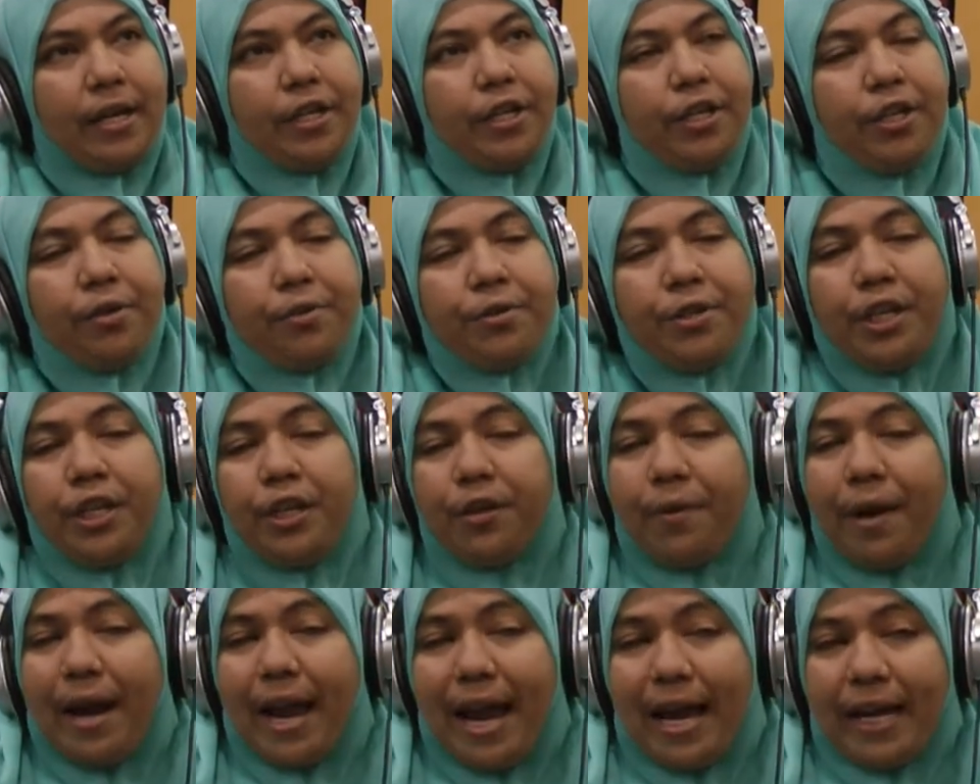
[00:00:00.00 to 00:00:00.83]
using
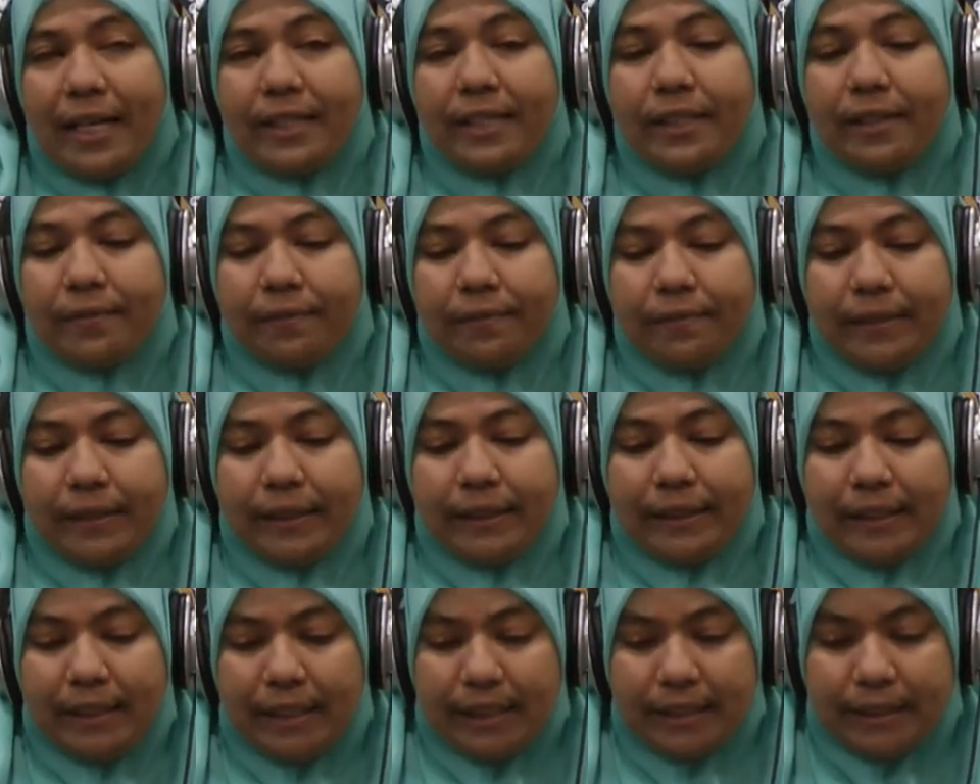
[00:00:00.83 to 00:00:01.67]
your active
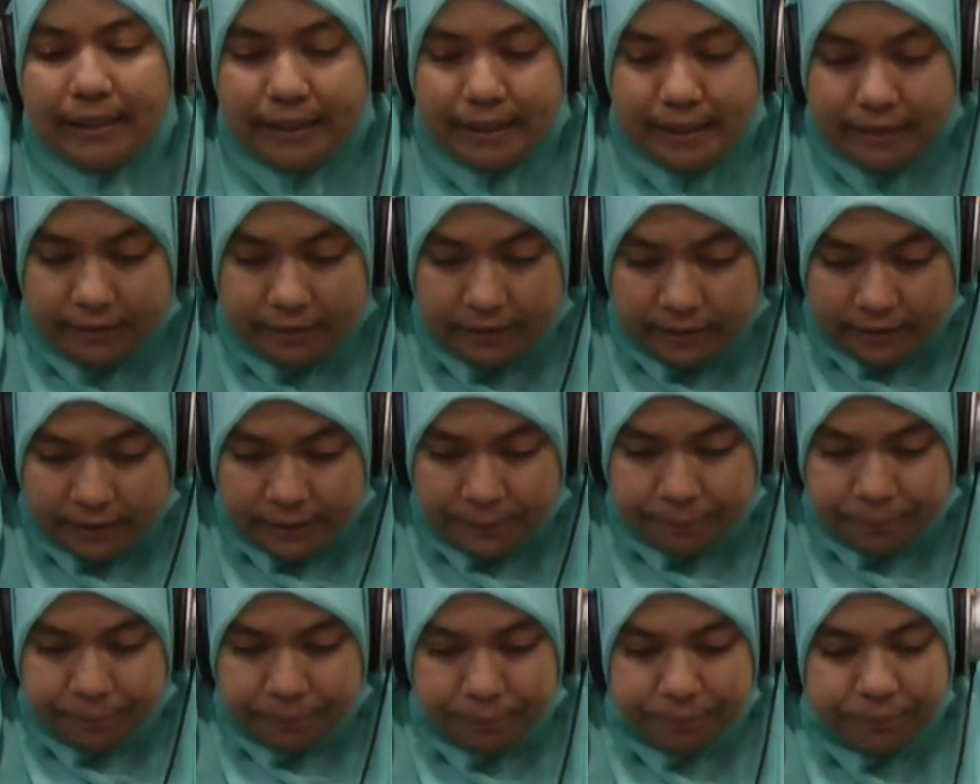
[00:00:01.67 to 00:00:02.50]
listening skills.
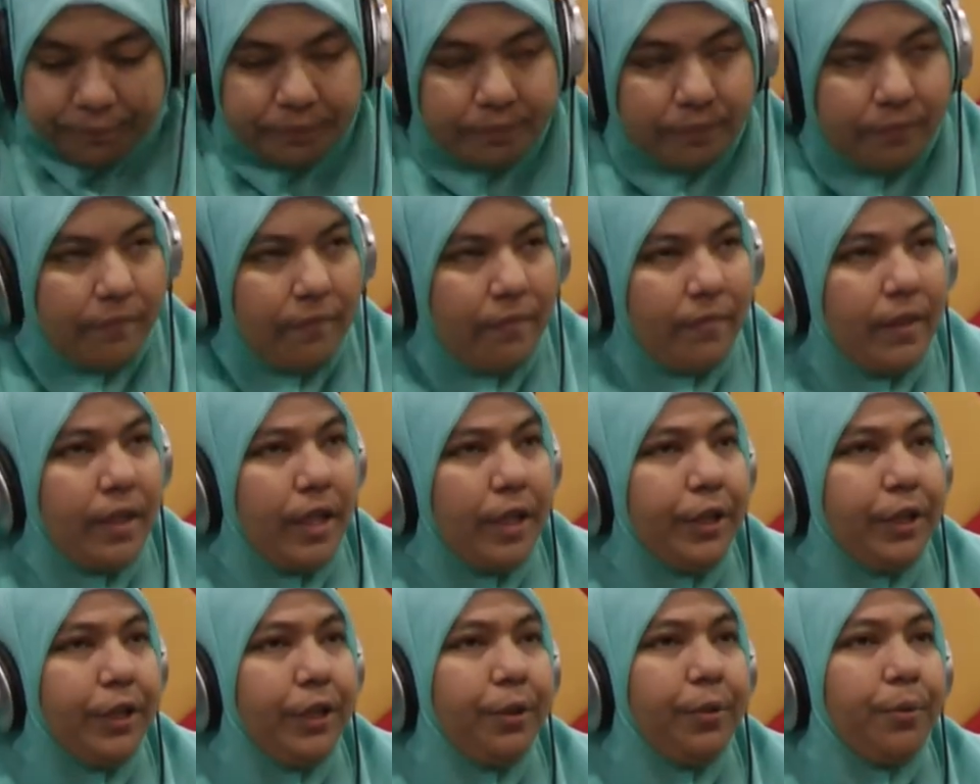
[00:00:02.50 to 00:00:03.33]

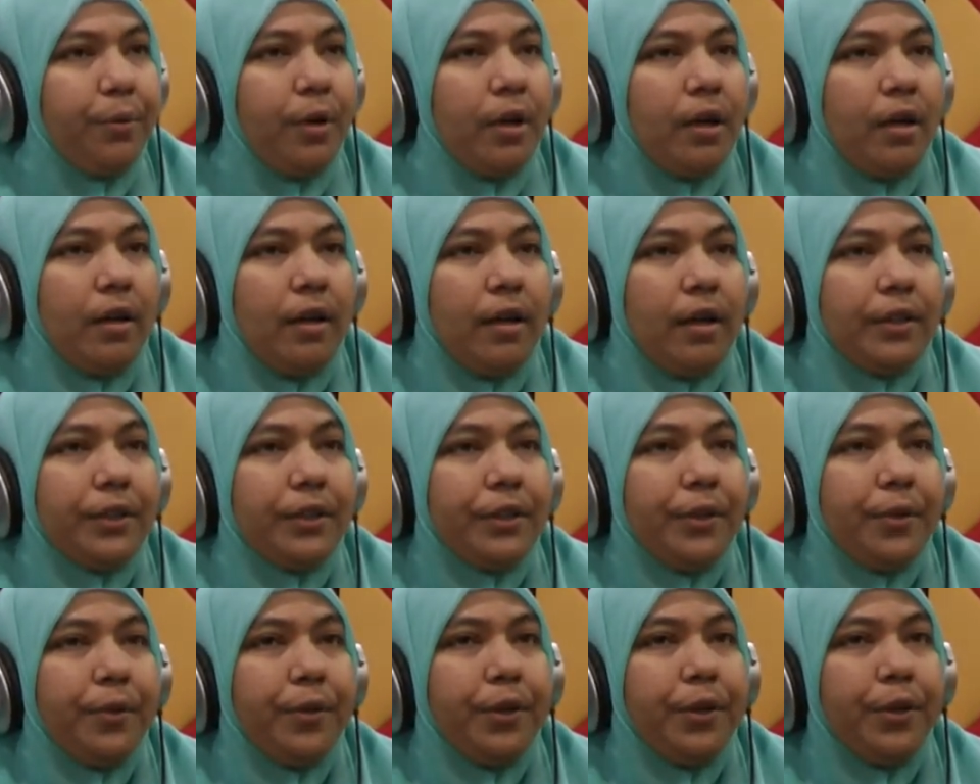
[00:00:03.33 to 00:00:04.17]
You are
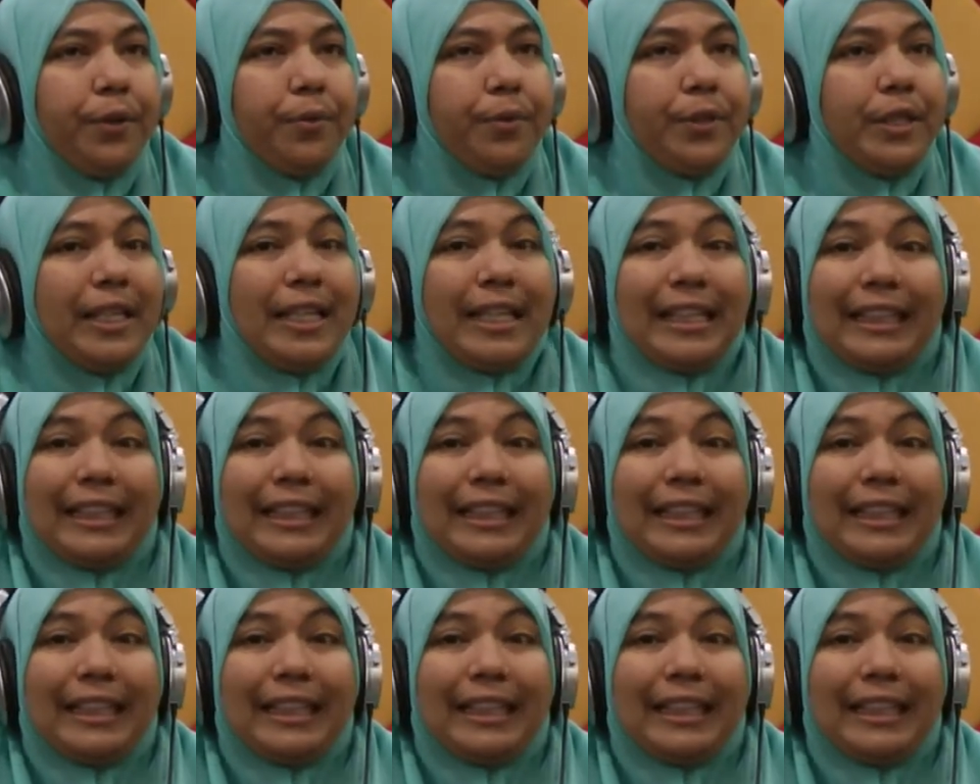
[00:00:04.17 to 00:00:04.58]
also using